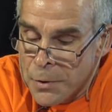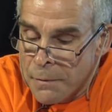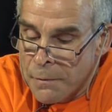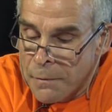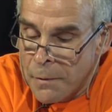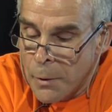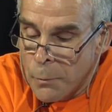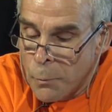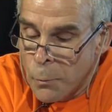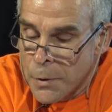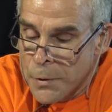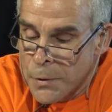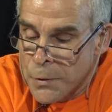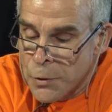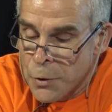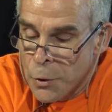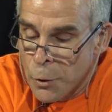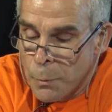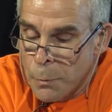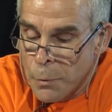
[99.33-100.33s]
The front wood
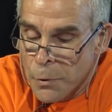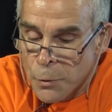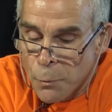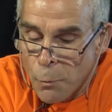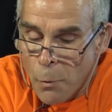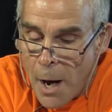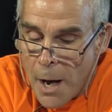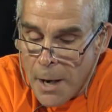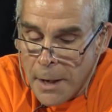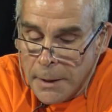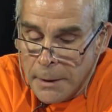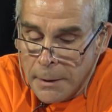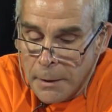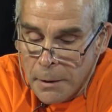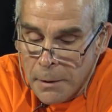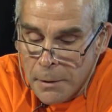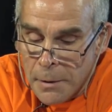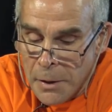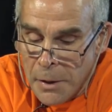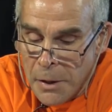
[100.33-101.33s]
stoop was rotting,
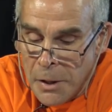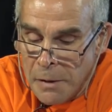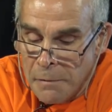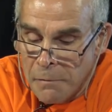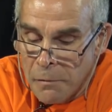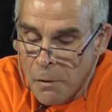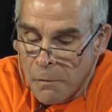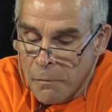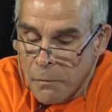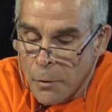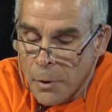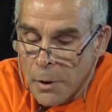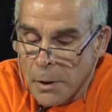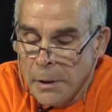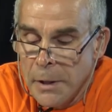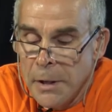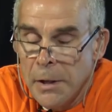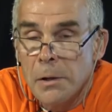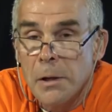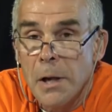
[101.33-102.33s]
the eave over it
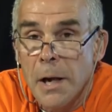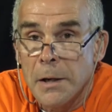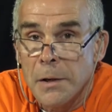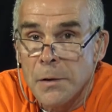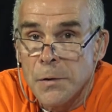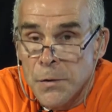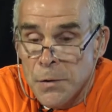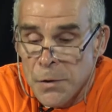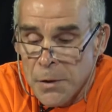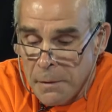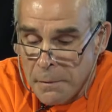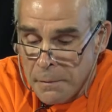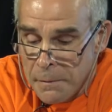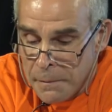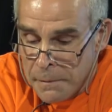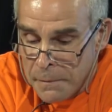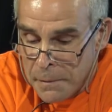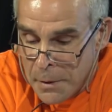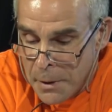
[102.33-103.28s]
leaked like a sieve,